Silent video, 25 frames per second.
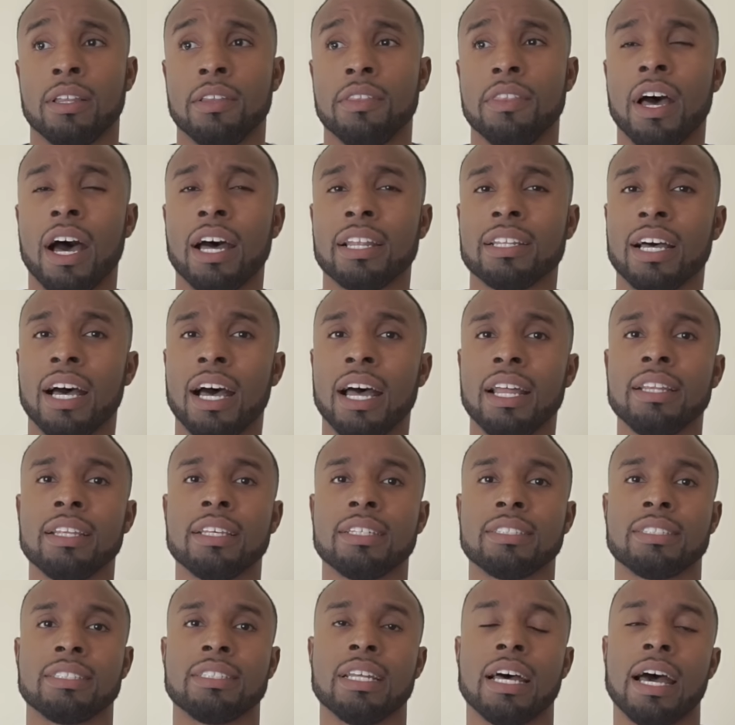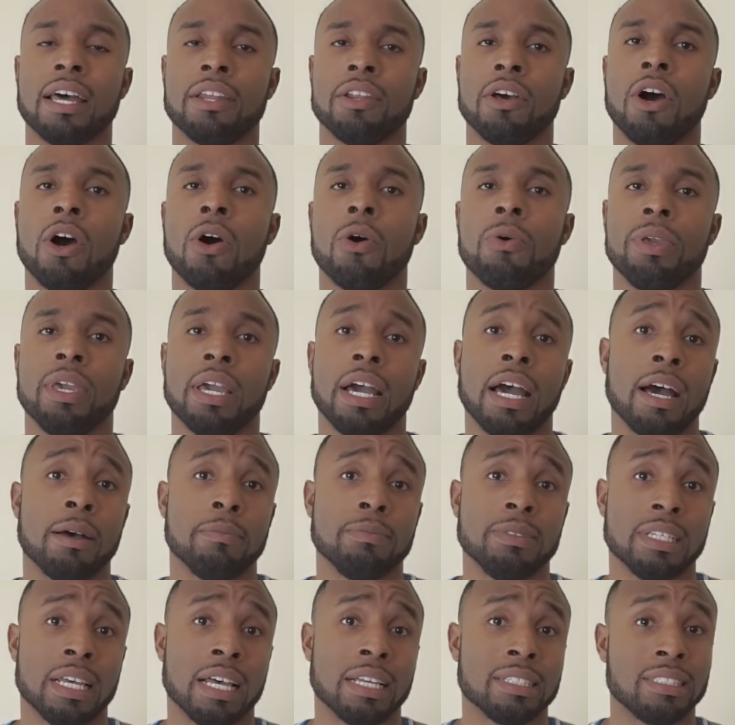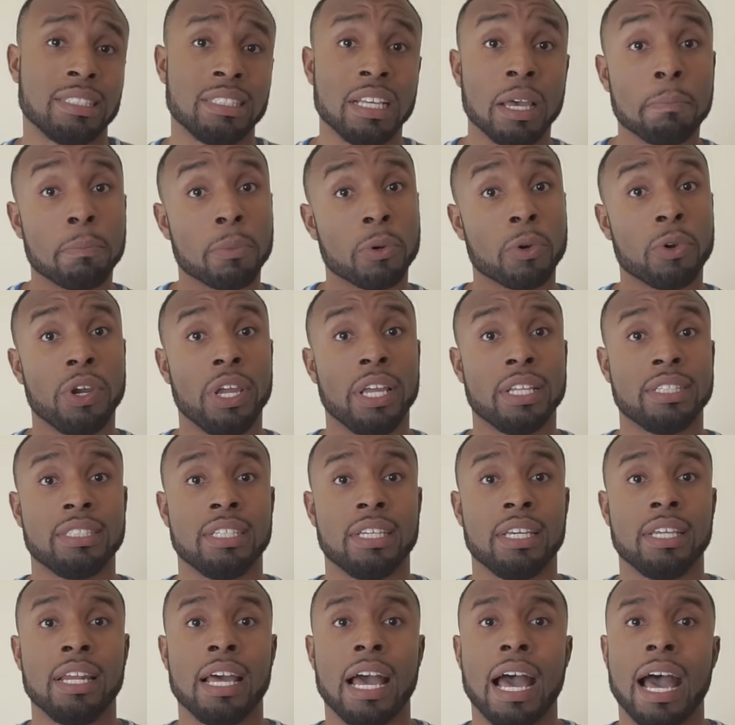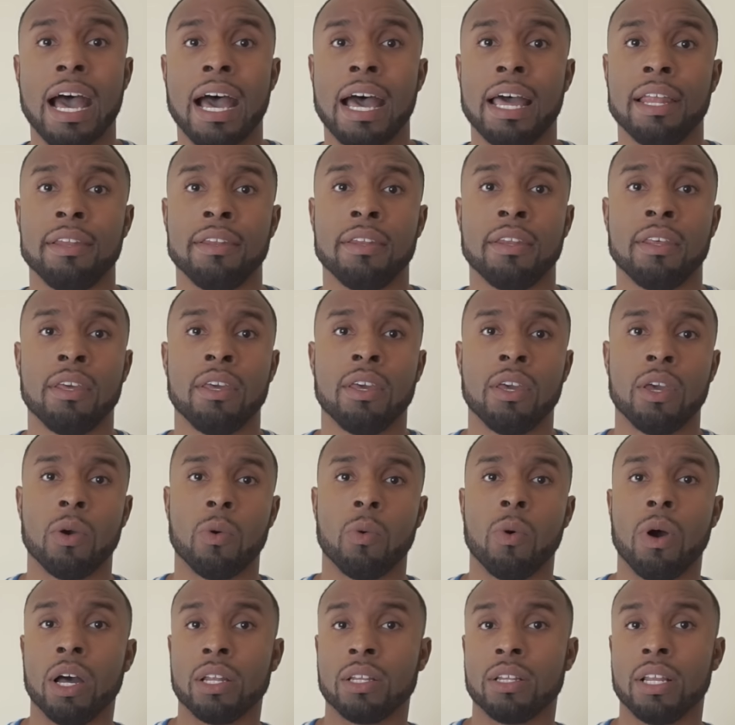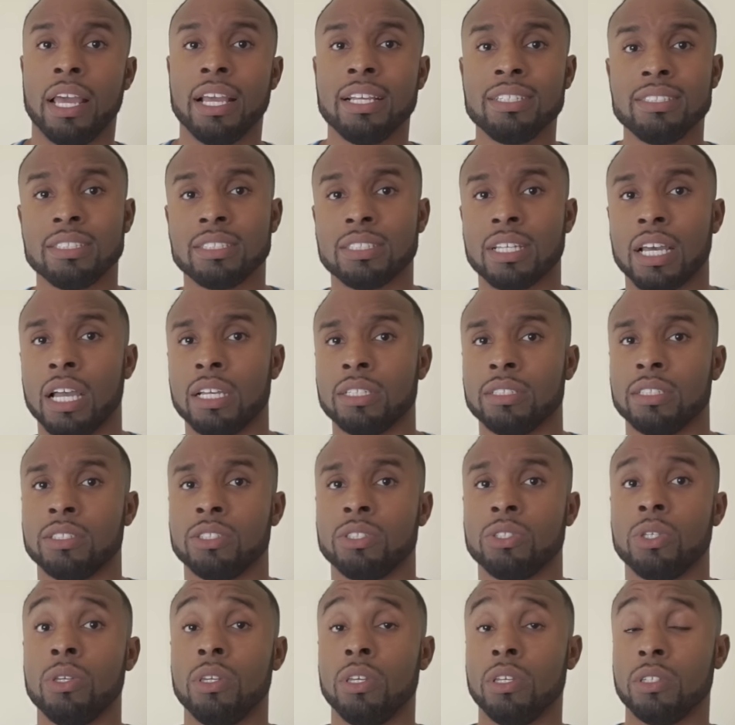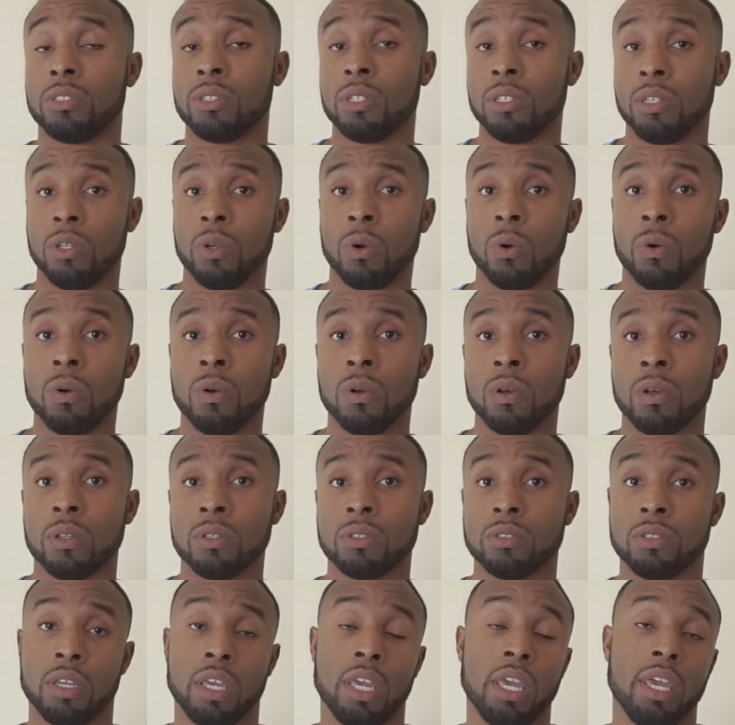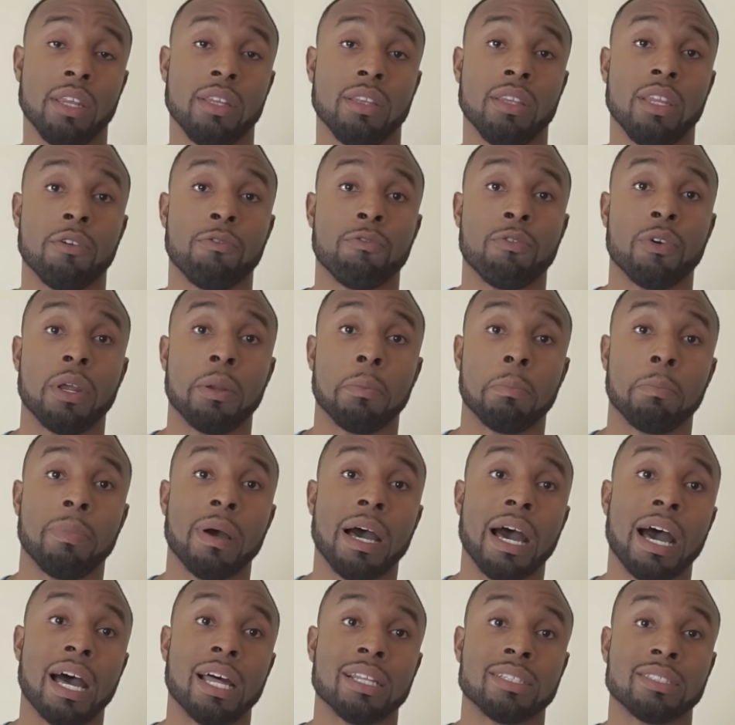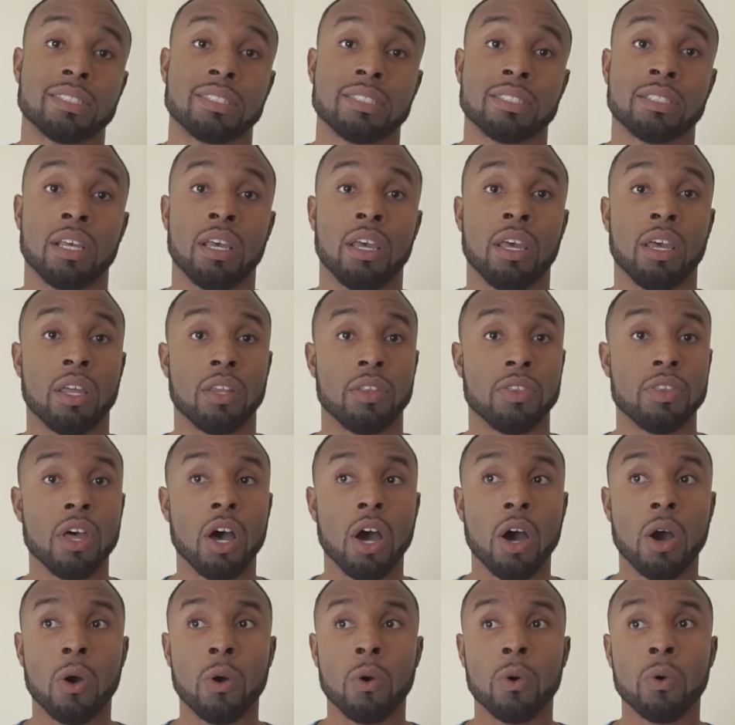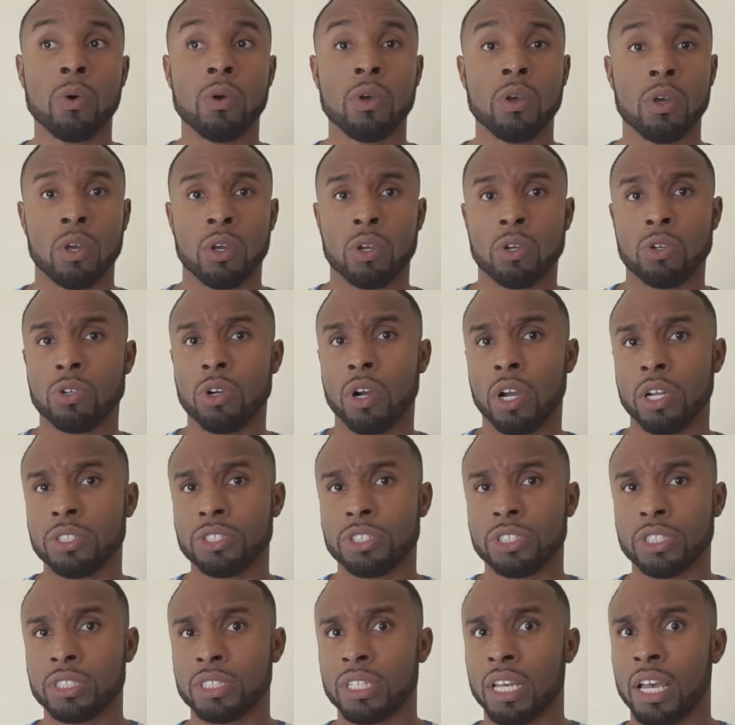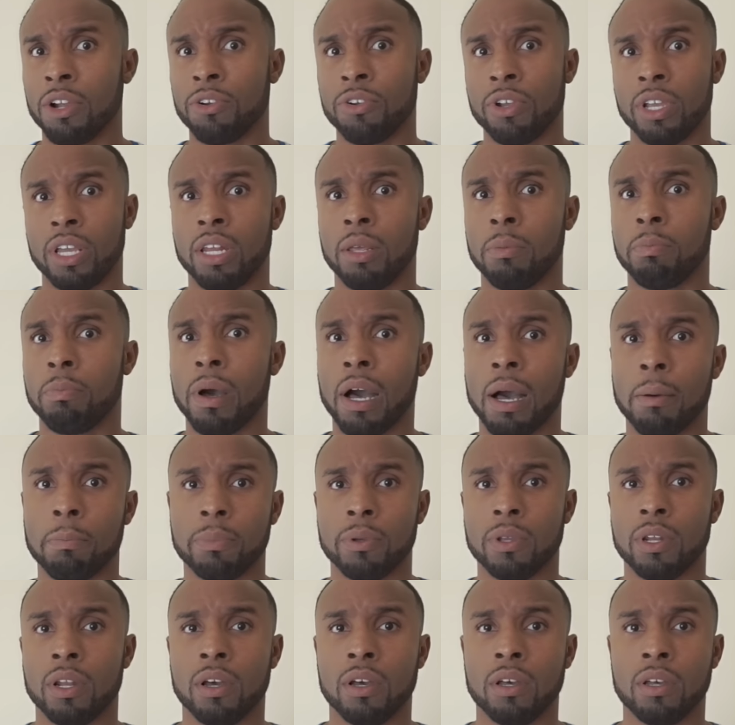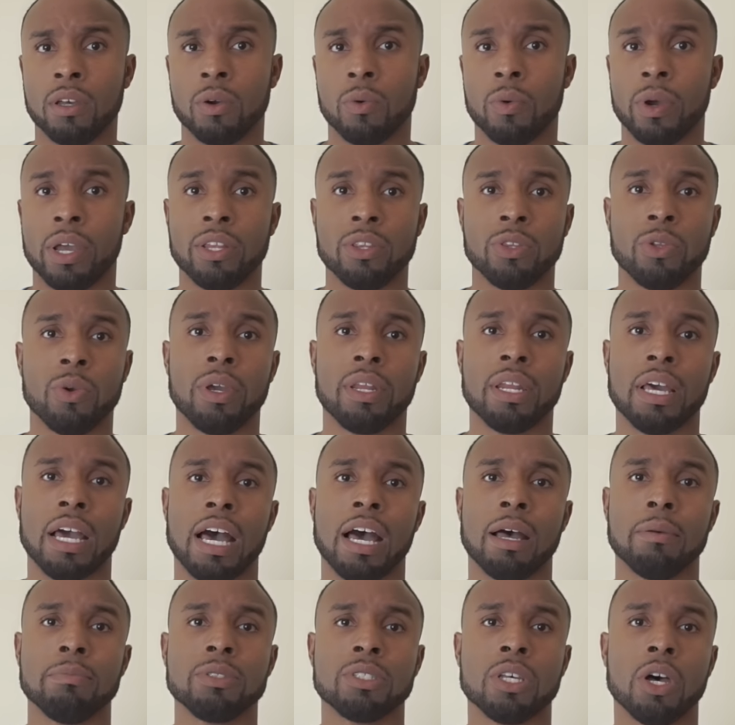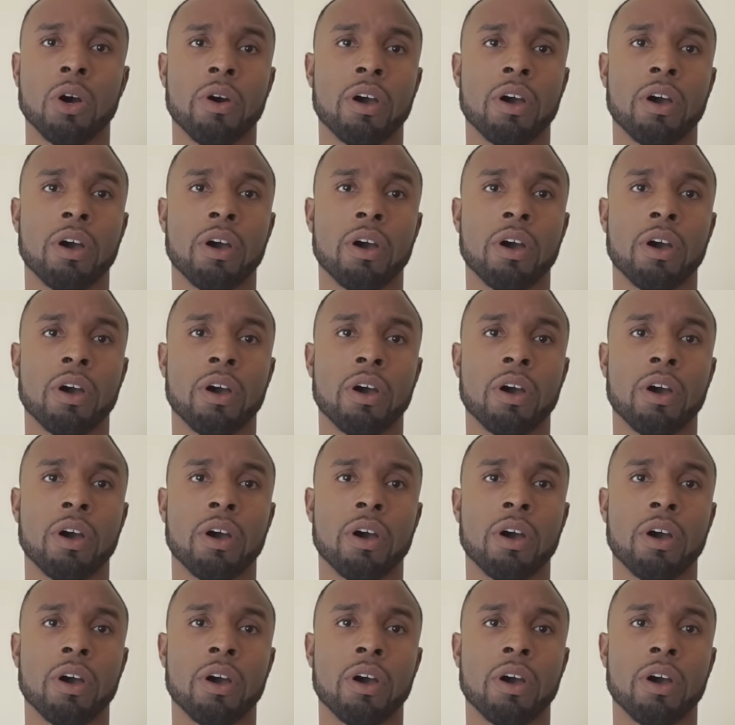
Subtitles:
not understand how your abs are separated and what exercises you need to do to hit different parts. Now, crunches are really popular when doing abs.